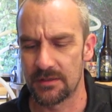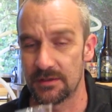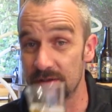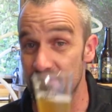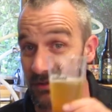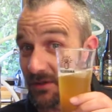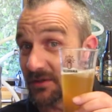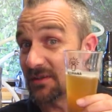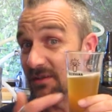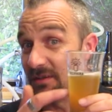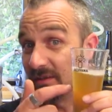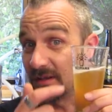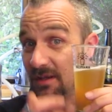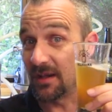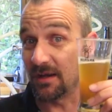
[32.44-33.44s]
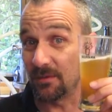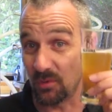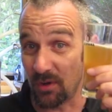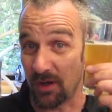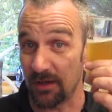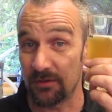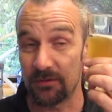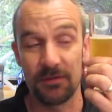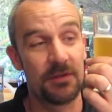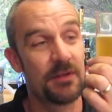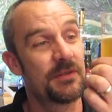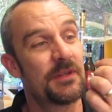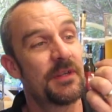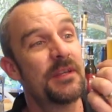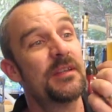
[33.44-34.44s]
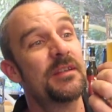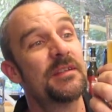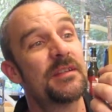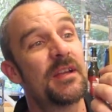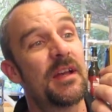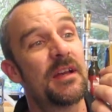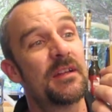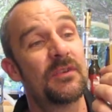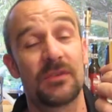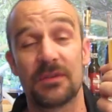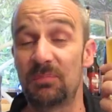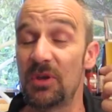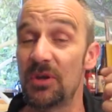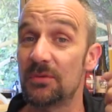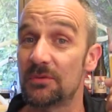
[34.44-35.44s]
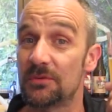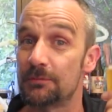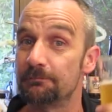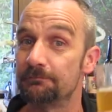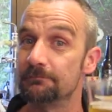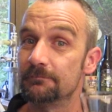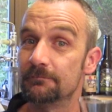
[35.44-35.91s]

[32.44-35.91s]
This isn't the HannibAle Ale, this is Dr. Pill's.